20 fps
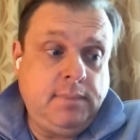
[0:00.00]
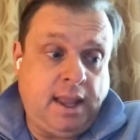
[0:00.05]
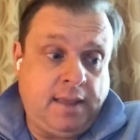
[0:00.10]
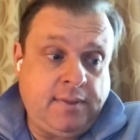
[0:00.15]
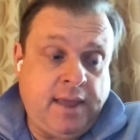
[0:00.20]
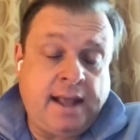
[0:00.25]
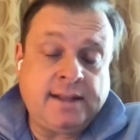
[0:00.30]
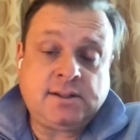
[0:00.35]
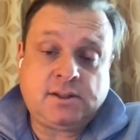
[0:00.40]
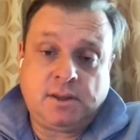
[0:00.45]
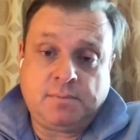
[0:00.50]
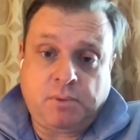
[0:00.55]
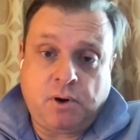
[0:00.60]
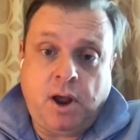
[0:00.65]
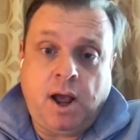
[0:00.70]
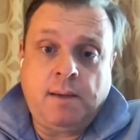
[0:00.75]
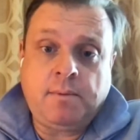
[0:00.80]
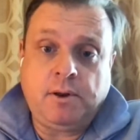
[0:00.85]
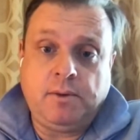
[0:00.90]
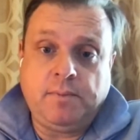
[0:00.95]
And that's the
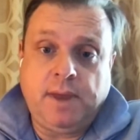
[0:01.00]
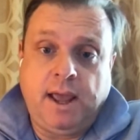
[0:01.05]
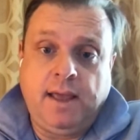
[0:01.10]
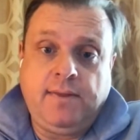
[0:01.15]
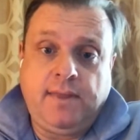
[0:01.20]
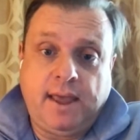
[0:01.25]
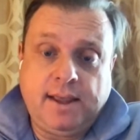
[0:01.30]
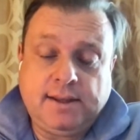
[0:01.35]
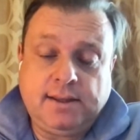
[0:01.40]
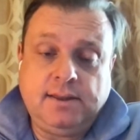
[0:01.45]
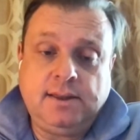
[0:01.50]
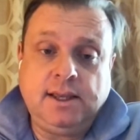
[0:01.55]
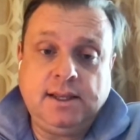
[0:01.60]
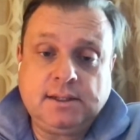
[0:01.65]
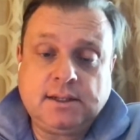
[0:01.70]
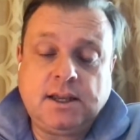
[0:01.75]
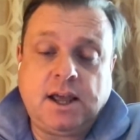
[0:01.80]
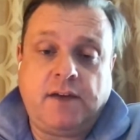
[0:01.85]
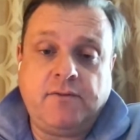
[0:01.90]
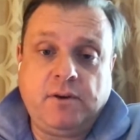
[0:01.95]
problem. And
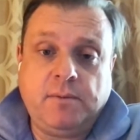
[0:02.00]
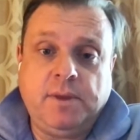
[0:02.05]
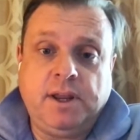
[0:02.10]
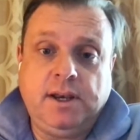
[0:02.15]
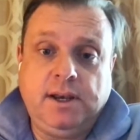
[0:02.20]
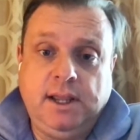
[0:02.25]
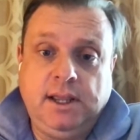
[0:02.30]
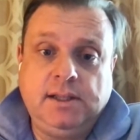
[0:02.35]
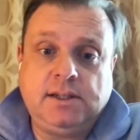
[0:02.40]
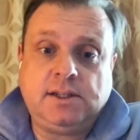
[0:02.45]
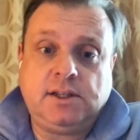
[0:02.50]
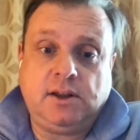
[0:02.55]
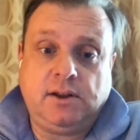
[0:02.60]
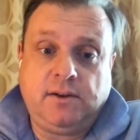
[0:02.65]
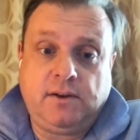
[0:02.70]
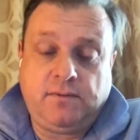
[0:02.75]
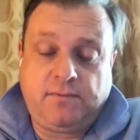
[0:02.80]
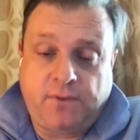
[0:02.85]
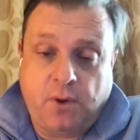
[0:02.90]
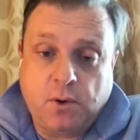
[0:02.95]
this government needs
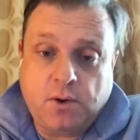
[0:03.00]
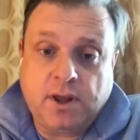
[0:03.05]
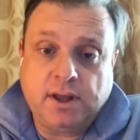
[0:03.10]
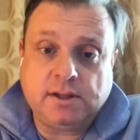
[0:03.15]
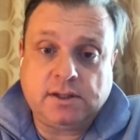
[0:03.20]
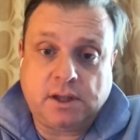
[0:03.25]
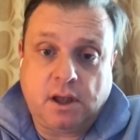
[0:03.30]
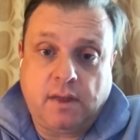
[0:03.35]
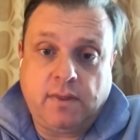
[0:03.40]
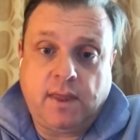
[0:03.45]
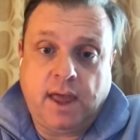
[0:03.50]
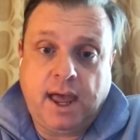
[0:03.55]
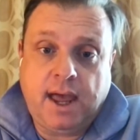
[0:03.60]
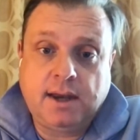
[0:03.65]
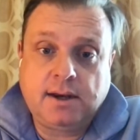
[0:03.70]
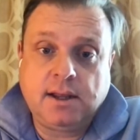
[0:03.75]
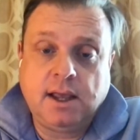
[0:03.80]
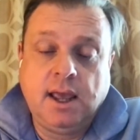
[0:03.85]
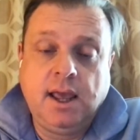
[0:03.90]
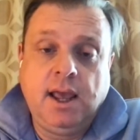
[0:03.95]
to focus on
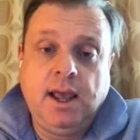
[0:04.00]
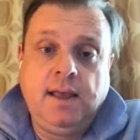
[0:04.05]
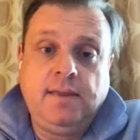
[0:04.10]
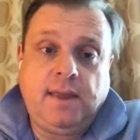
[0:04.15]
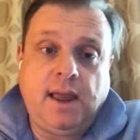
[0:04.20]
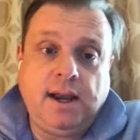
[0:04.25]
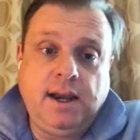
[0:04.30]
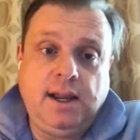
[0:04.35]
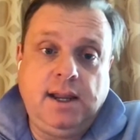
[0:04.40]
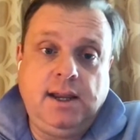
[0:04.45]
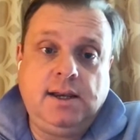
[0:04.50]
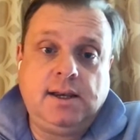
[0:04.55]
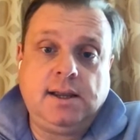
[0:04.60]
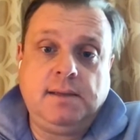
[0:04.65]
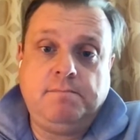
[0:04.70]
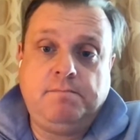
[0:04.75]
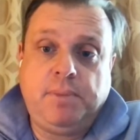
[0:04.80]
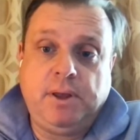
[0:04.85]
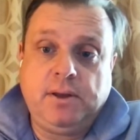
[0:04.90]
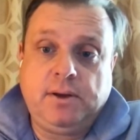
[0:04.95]
that. They need
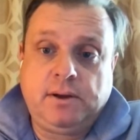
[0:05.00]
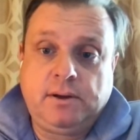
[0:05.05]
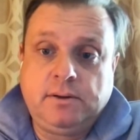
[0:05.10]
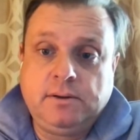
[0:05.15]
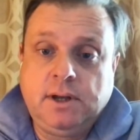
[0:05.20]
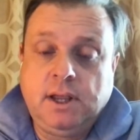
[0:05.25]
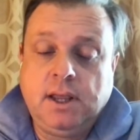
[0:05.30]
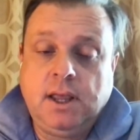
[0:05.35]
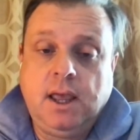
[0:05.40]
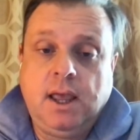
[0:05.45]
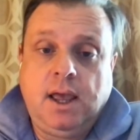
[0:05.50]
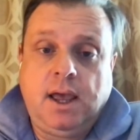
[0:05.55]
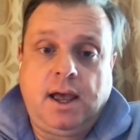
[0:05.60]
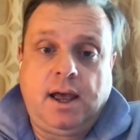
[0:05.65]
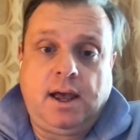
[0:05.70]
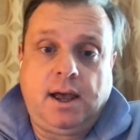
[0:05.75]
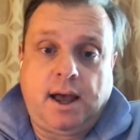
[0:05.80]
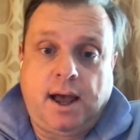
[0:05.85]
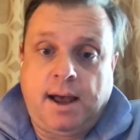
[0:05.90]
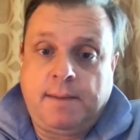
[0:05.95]
to build
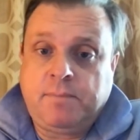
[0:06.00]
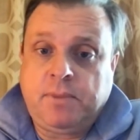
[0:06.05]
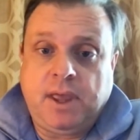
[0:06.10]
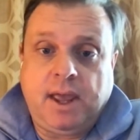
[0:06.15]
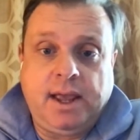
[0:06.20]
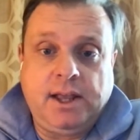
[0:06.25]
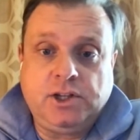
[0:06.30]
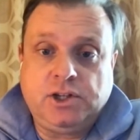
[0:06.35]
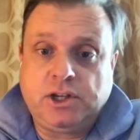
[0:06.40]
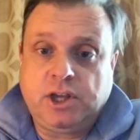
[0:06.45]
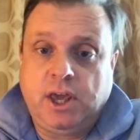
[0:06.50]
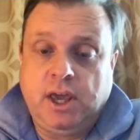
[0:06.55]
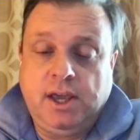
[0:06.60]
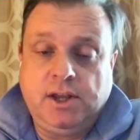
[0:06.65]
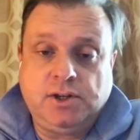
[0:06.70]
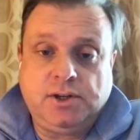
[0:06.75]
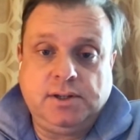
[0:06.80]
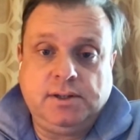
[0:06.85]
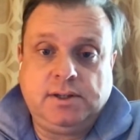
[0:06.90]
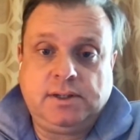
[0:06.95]
up the
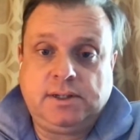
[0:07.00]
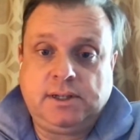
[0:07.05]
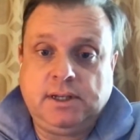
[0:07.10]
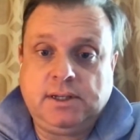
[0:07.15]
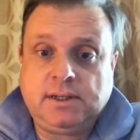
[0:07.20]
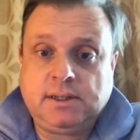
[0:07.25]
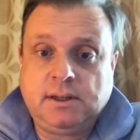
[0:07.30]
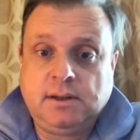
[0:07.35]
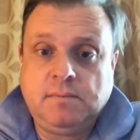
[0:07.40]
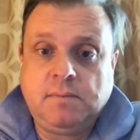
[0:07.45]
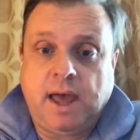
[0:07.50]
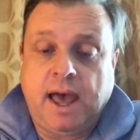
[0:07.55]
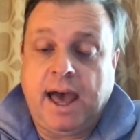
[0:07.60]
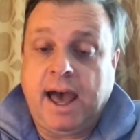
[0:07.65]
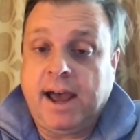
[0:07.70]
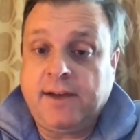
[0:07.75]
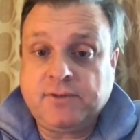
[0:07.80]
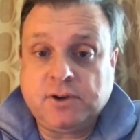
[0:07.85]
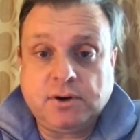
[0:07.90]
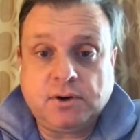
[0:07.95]
education system
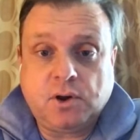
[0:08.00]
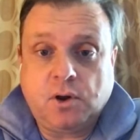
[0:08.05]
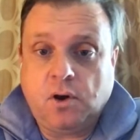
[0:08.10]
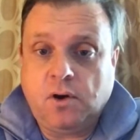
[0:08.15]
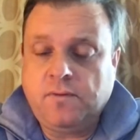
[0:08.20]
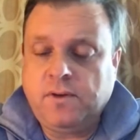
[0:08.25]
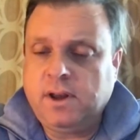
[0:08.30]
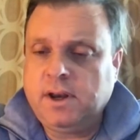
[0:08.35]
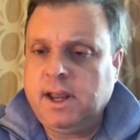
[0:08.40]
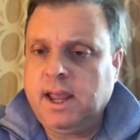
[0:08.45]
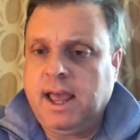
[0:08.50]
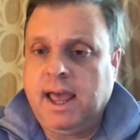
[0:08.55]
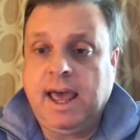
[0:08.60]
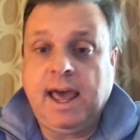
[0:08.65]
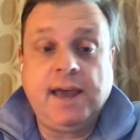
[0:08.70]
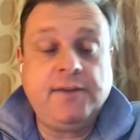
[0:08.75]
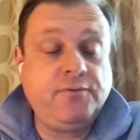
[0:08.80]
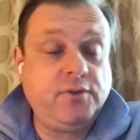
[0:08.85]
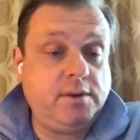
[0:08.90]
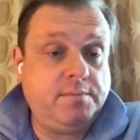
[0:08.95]
after COVID.
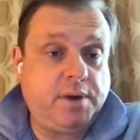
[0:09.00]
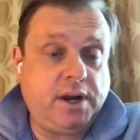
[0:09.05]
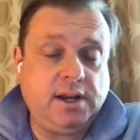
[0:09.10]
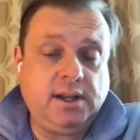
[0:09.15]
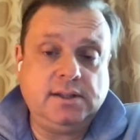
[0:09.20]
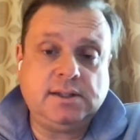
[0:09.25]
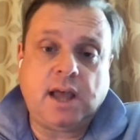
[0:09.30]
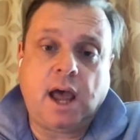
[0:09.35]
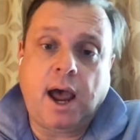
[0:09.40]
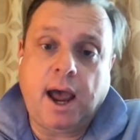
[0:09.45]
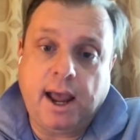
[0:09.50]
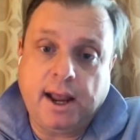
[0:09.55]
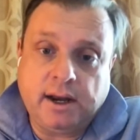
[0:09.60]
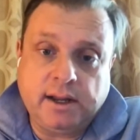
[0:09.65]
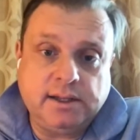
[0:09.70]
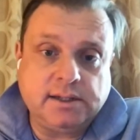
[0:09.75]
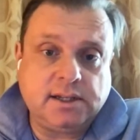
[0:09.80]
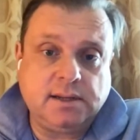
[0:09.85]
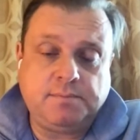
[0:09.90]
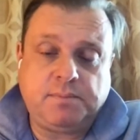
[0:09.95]
Everybody's
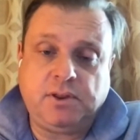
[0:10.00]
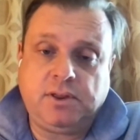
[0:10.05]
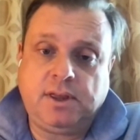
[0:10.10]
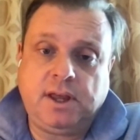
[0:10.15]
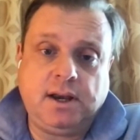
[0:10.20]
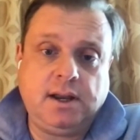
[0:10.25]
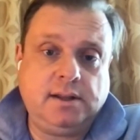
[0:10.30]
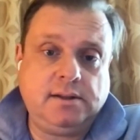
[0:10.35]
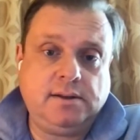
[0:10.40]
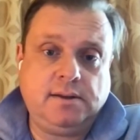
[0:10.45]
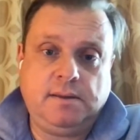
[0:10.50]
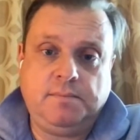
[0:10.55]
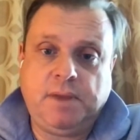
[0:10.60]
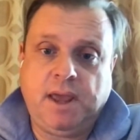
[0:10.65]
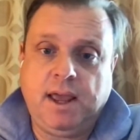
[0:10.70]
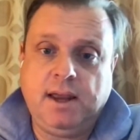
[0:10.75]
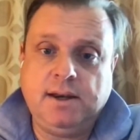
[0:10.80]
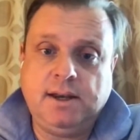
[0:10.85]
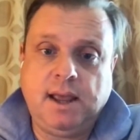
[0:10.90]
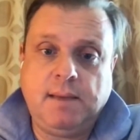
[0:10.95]
highly sympathetic to the
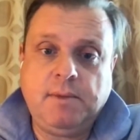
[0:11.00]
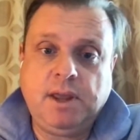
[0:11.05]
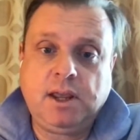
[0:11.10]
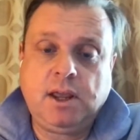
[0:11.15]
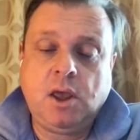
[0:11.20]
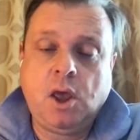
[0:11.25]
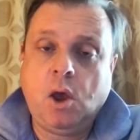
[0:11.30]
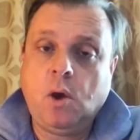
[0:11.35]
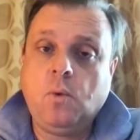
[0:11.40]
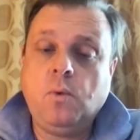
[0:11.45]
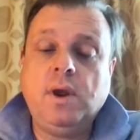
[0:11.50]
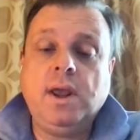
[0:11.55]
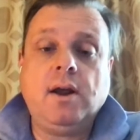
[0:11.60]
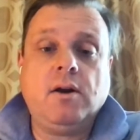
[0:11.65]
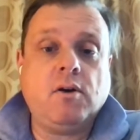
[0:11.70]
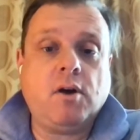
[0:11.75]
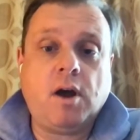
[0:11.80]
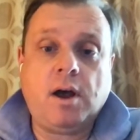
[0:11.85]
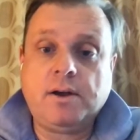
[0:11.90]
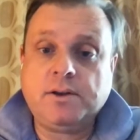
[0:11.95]
pandemic. We
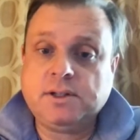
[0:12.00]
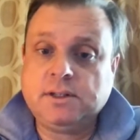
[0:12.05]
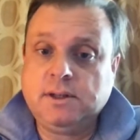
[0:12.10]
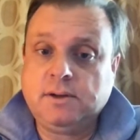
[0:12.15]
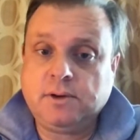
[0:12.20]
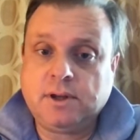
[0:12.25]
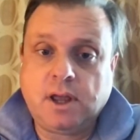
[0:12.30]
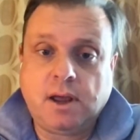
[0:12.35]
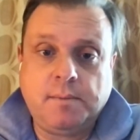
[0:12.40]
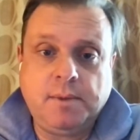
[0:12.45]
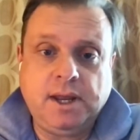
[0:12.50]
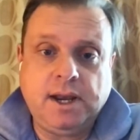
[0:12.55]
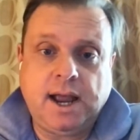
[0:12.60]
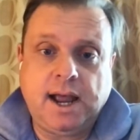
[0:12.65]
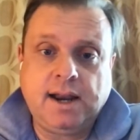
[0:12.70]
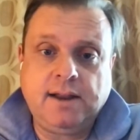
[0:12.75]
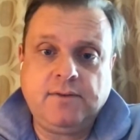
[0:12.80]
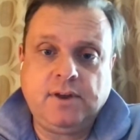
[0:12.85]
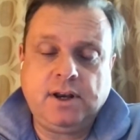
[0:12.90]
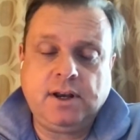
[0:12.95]
are all still coming
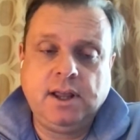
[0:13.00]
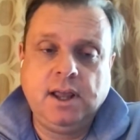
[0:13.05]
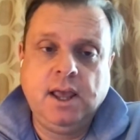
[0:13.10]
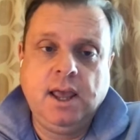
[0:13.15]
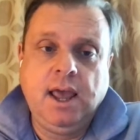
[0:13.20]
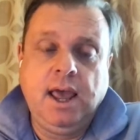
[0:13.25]
out of it.